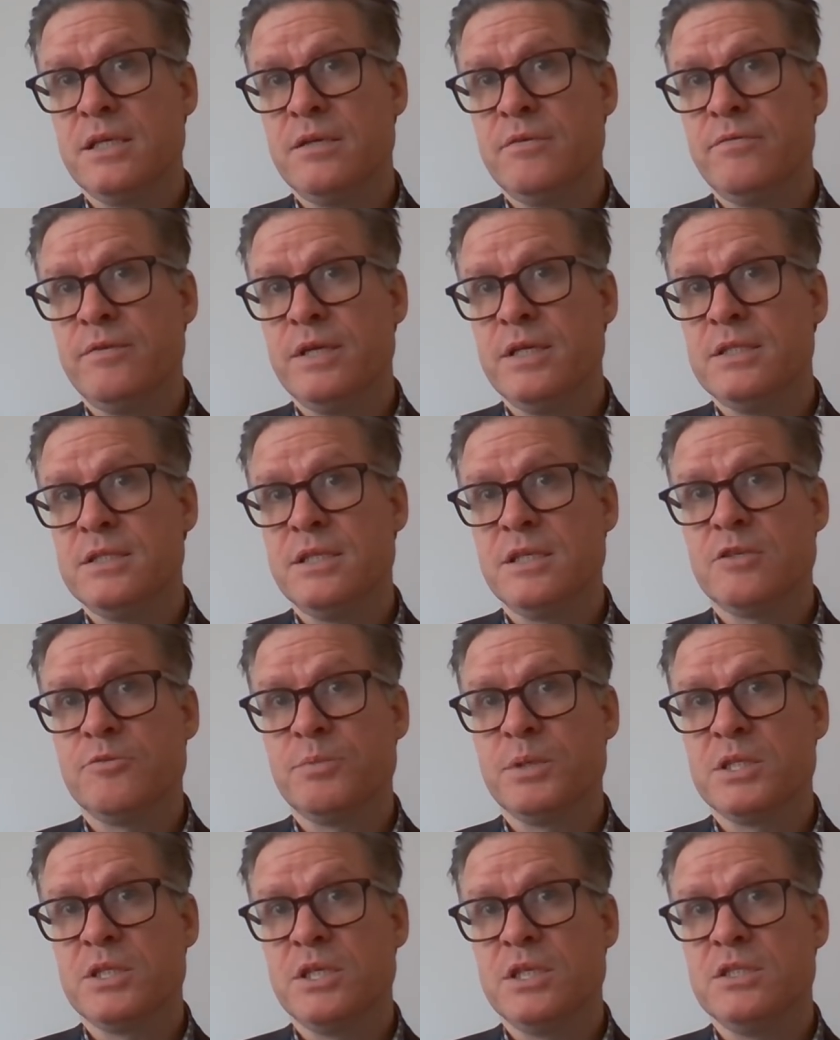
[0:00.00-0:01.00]
inflation
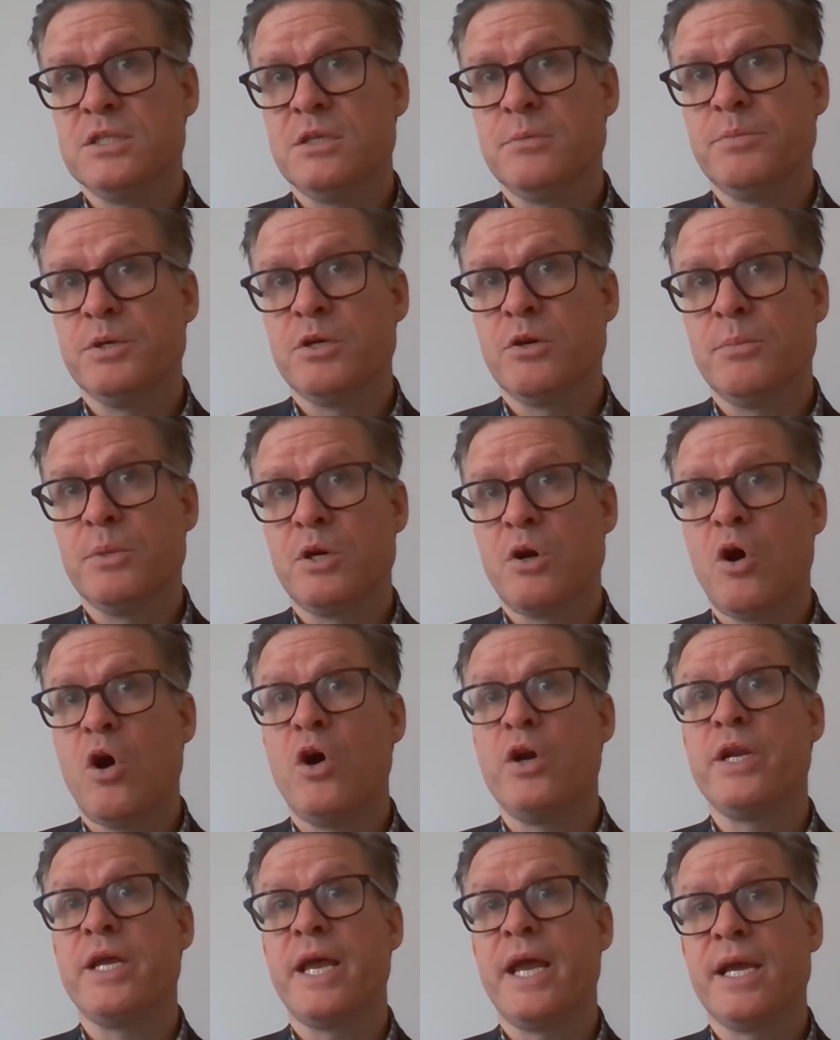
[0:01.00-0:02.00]
expectations are becoming
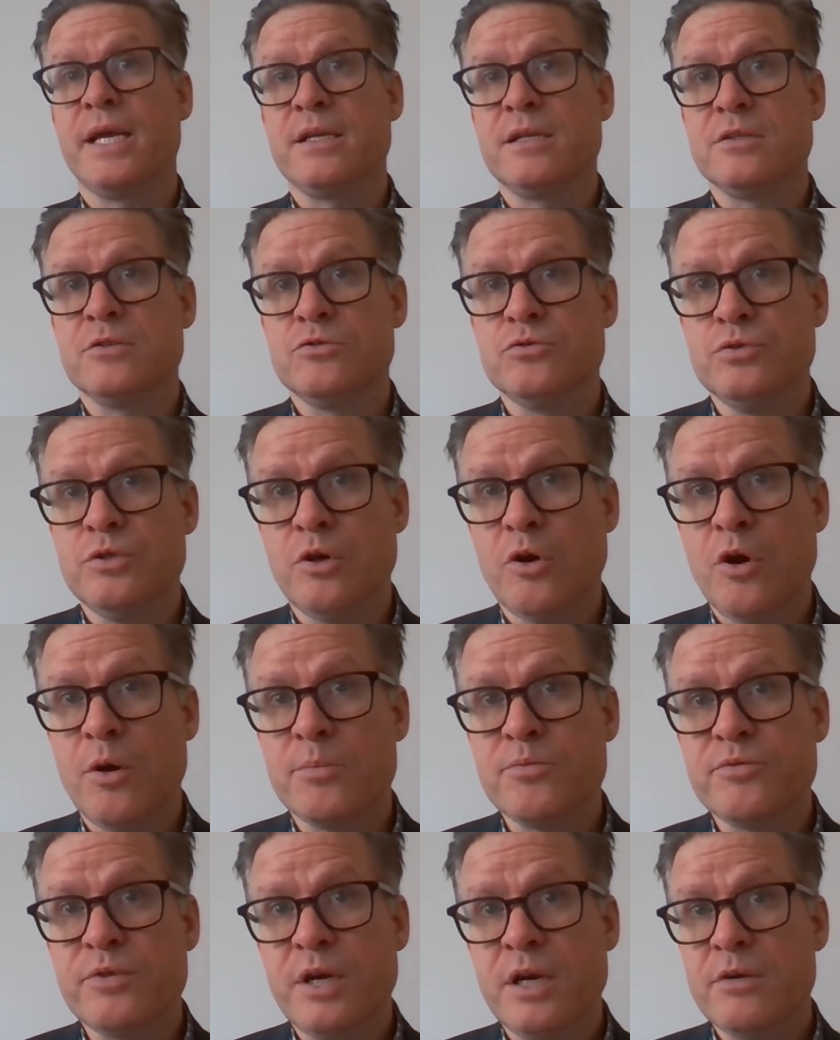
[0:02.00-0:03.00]
unanchored to the
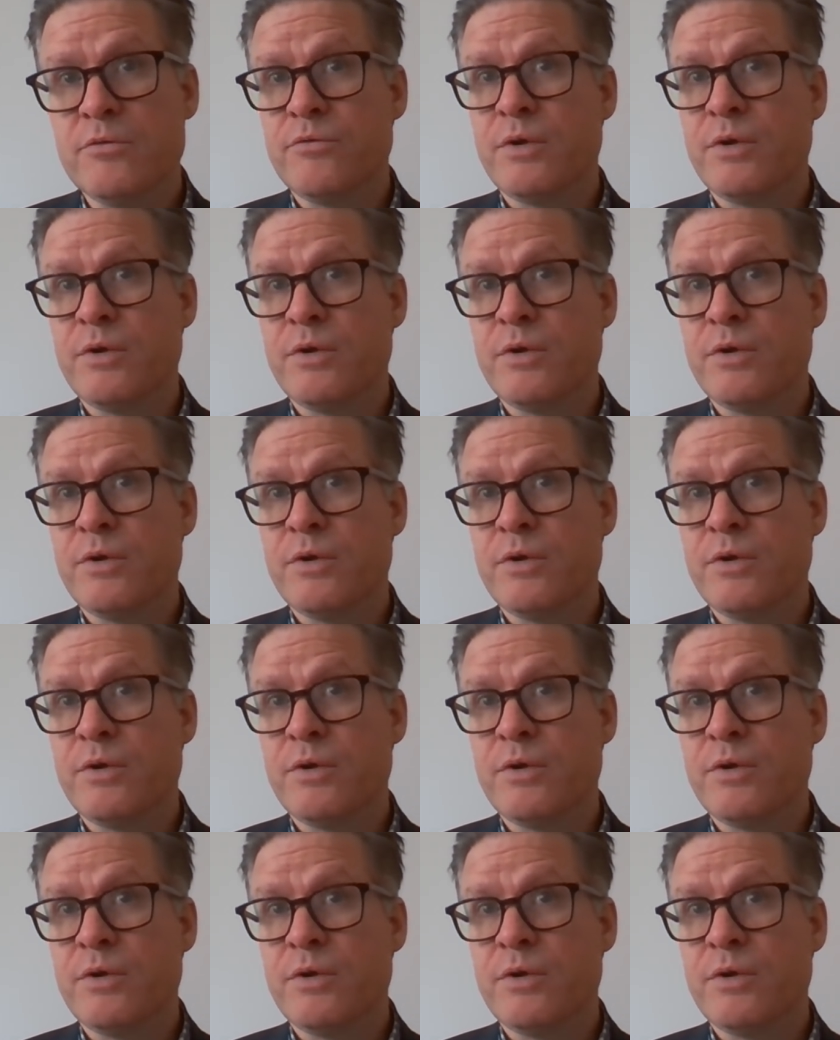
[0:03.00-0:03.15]
upside.